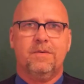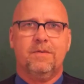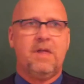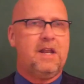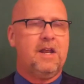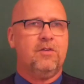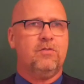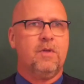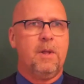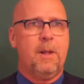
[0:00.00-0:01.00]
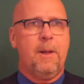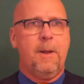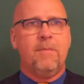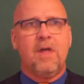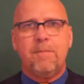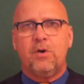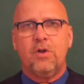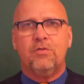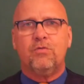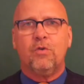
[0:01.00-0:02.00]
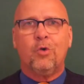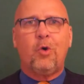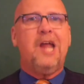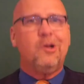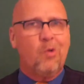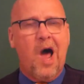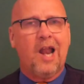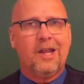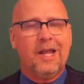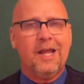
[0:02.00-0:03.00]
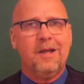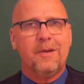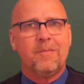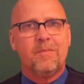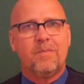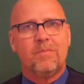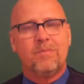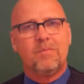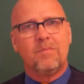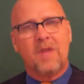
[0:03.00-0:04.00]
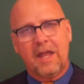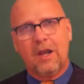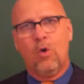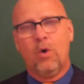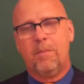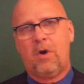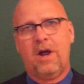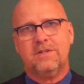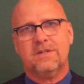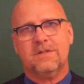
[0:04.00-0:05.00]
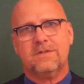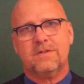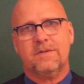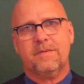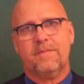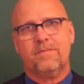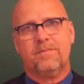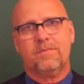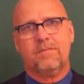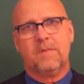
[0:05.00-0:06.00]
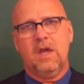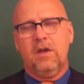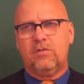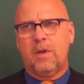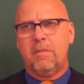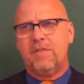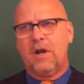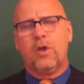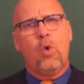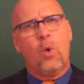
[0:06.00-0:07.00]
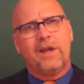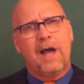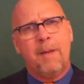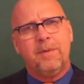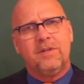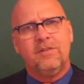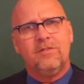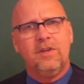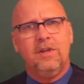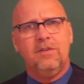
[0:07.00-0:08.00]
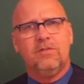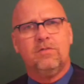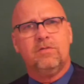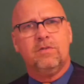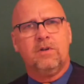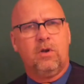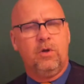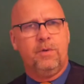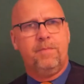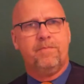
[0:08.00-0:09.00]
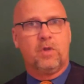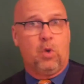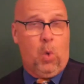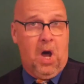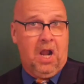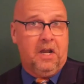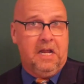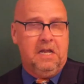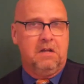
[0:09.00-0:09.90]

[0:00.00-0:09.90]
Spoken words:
That is, they produce great quality at lower prices. Some of their core competencies include quality,